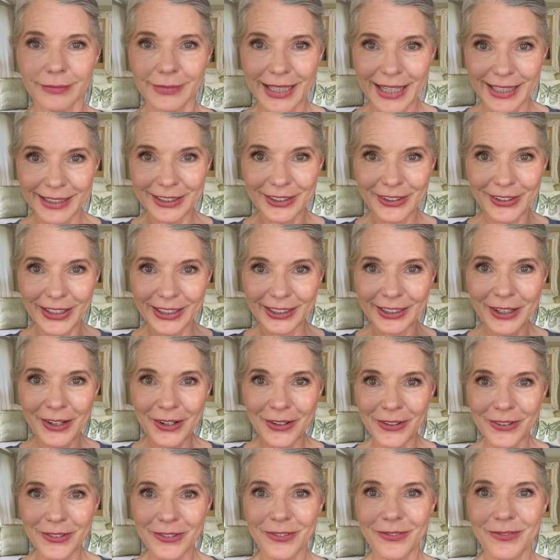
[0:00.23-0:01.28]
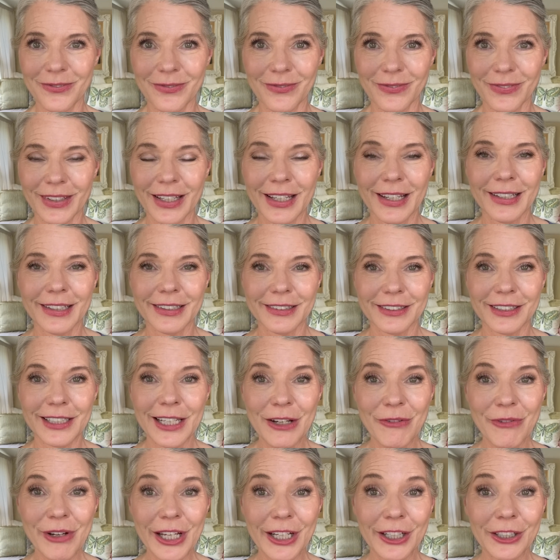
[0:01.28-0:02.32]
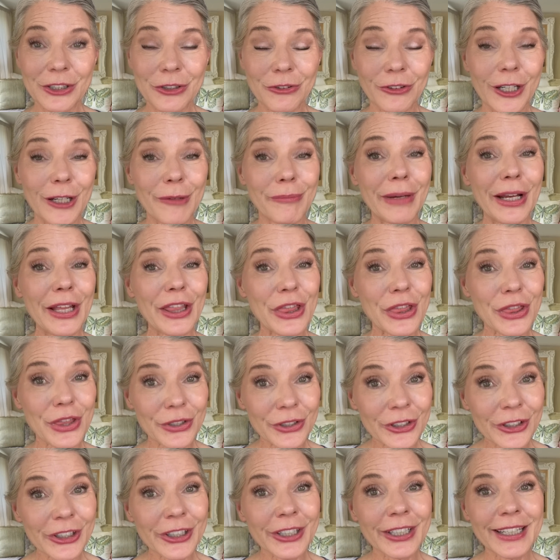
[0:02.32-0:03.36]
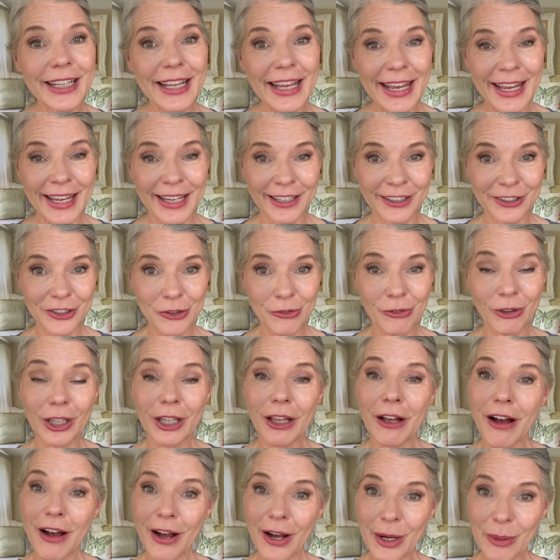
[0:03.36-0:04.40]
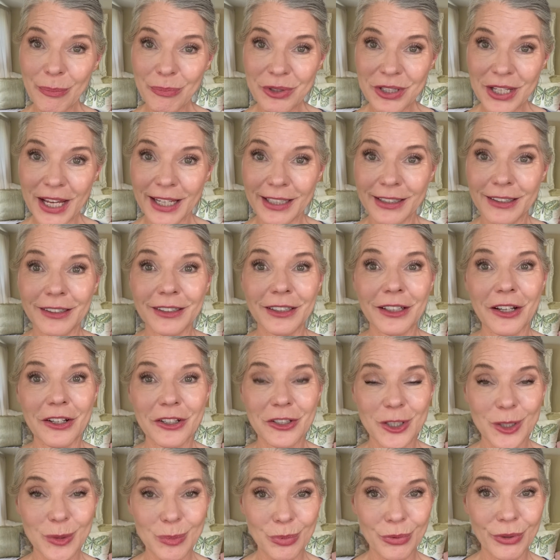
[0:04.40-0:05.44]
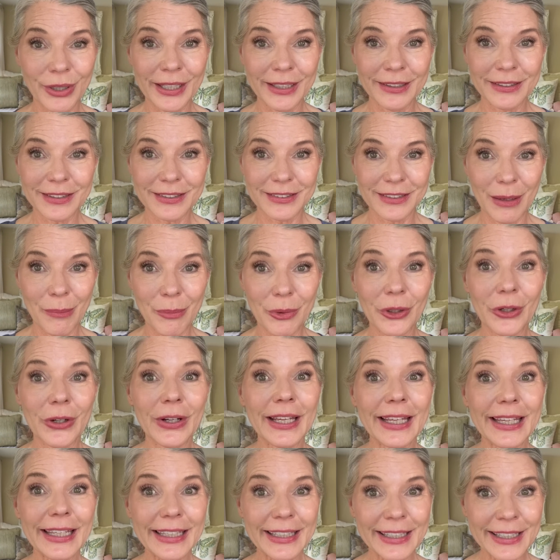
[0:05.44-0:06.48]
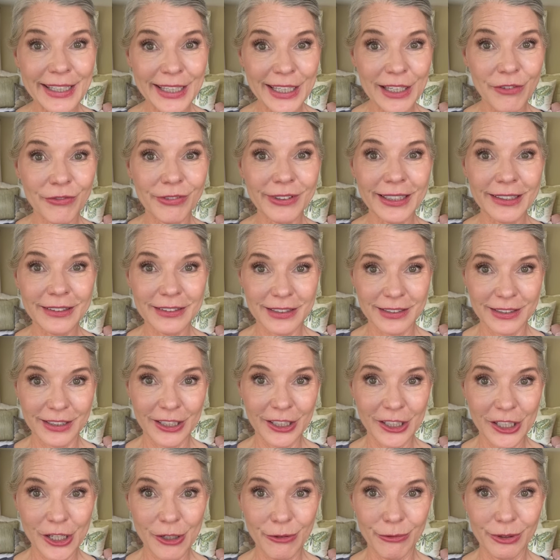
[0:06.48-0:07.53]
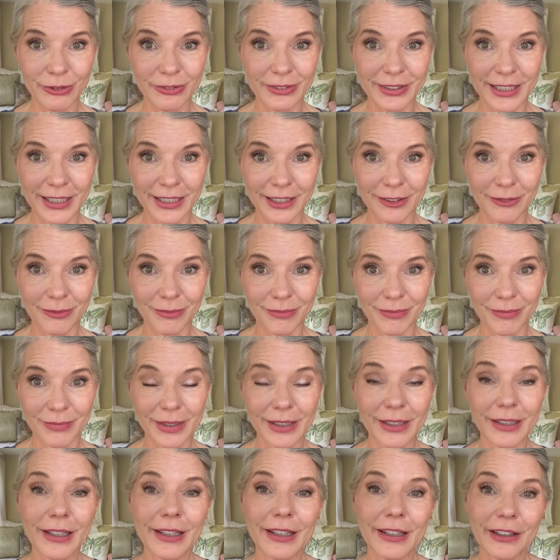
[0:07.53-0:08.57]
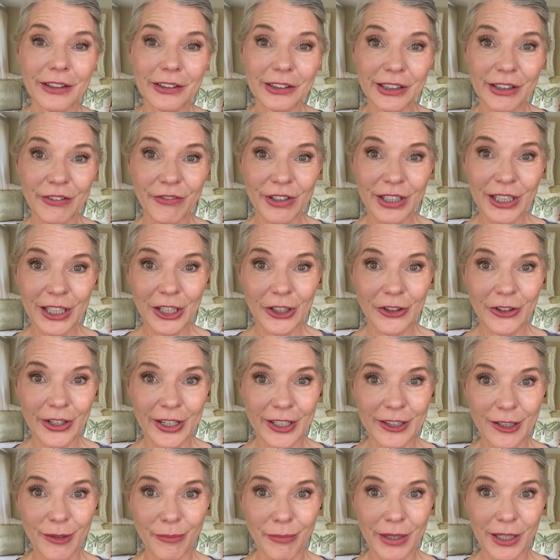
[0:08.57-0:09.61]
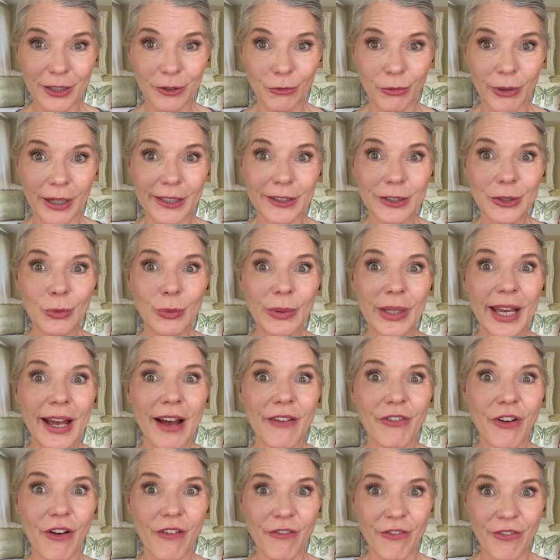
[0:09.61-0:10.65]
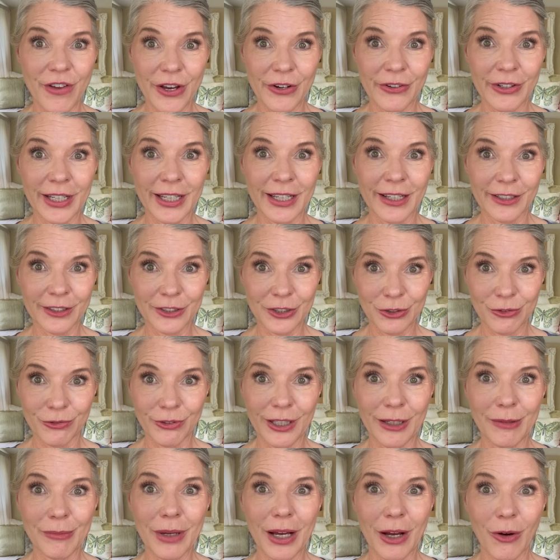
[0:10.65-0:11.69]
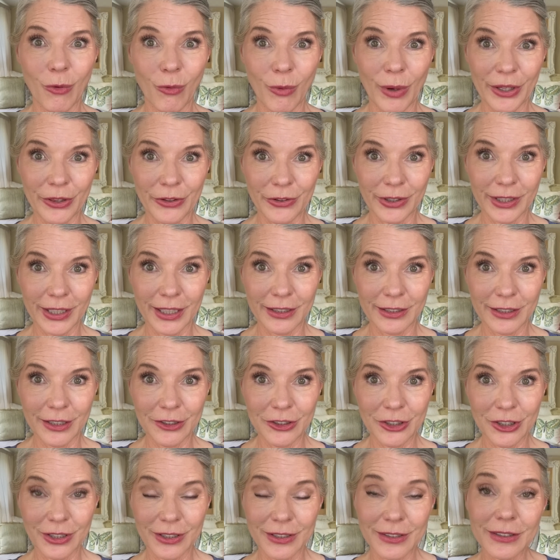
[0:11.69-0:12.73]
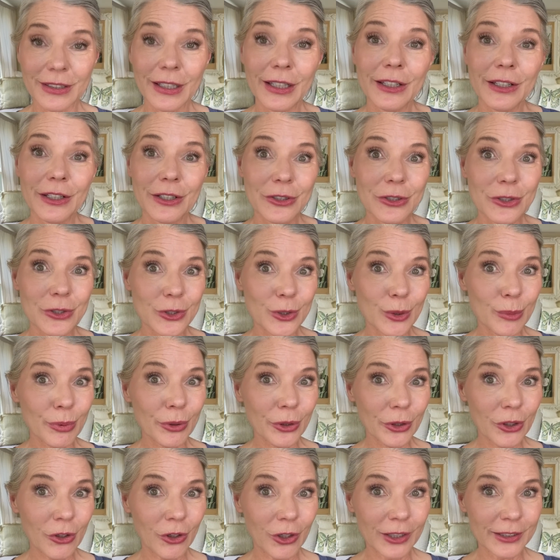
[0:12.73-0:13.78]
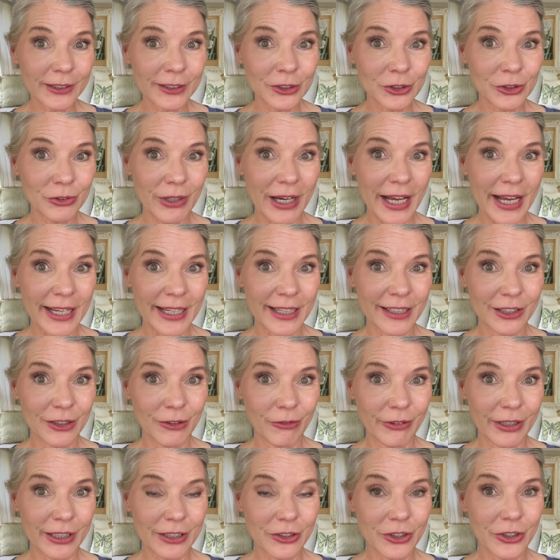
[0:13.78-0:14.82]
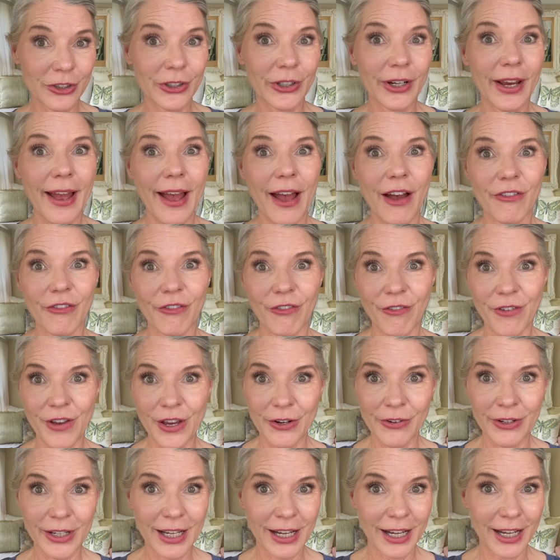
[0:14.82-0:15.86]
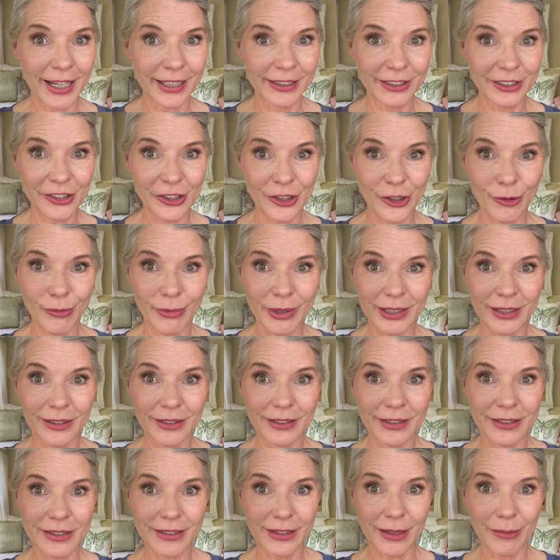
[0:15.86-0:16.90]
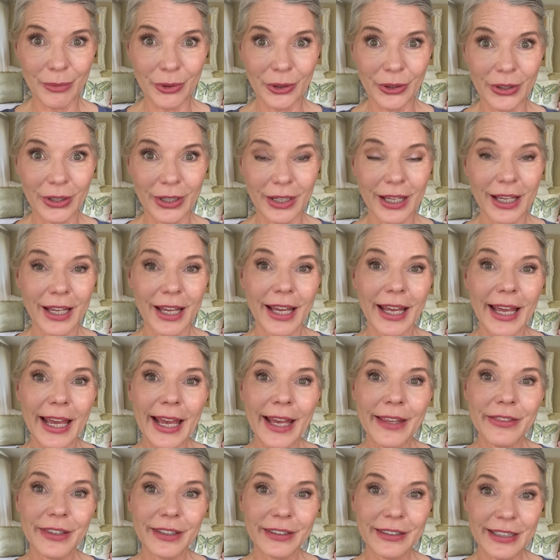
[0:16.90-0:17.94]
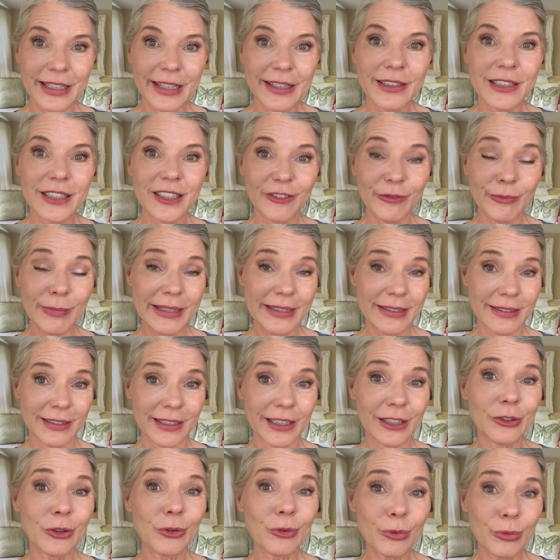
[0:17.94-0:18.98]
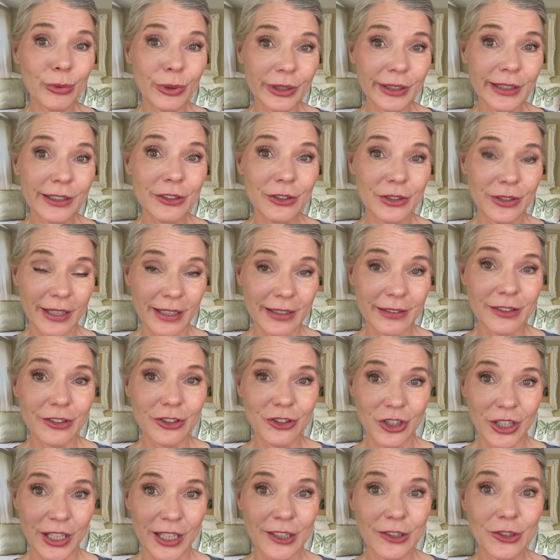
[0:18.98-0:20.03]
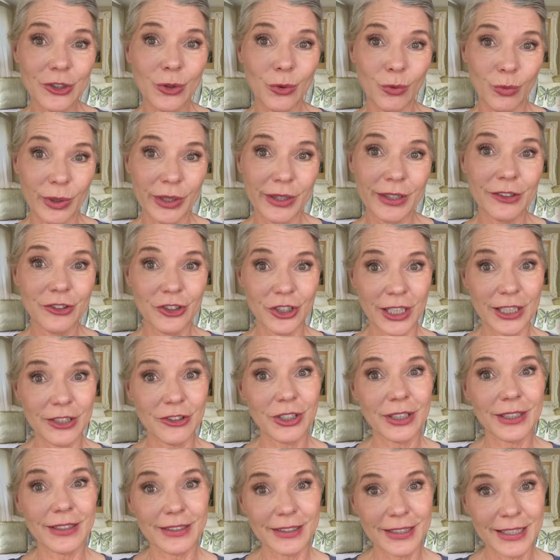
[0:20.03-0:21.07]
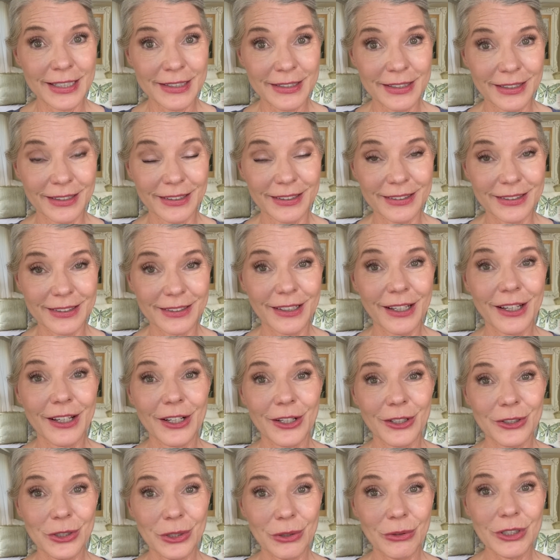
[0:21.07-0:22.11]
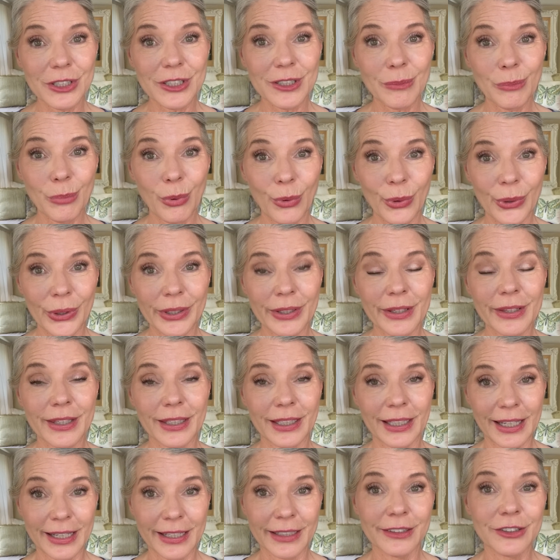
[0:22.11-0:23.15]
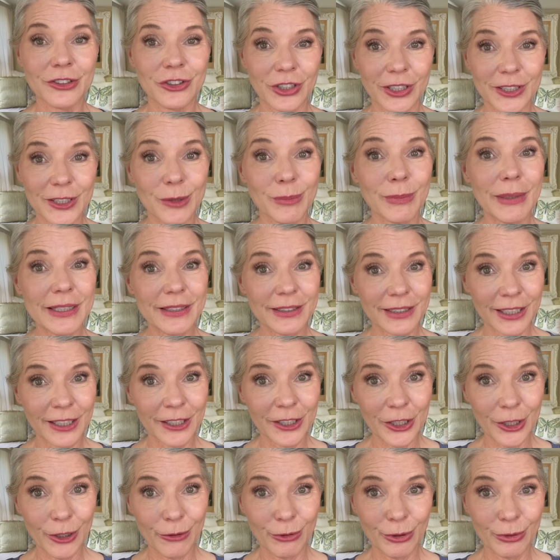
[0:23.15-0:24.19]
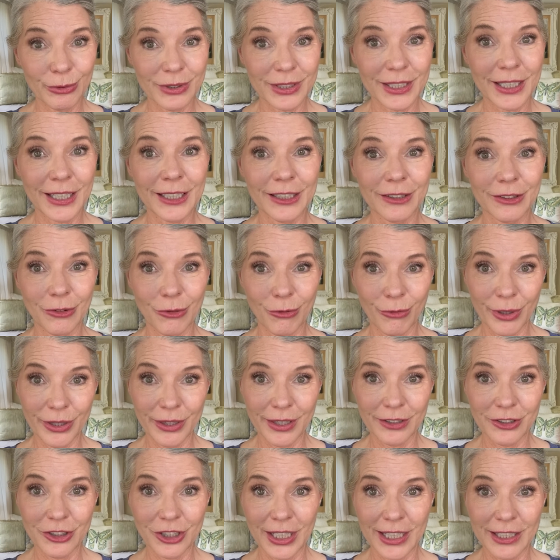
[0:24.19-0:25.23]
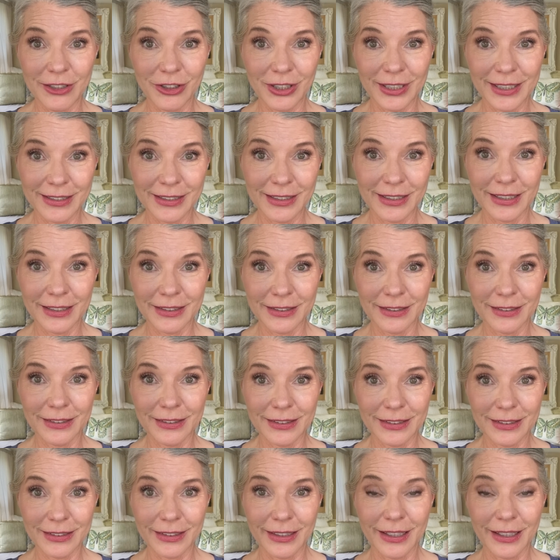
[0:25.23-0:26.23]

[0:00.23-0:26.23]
Hello, hello! Today we are doing my third annual updated spring-summer evening skincare routine. Living here in the Midwest, we have very extreme weather conditions. Super cold and dry in the winter, very hot and humid in the summer, and the needs of my skin really does change with the changing seasons. So it's important that I adjust my skincare routine with the changing seasons.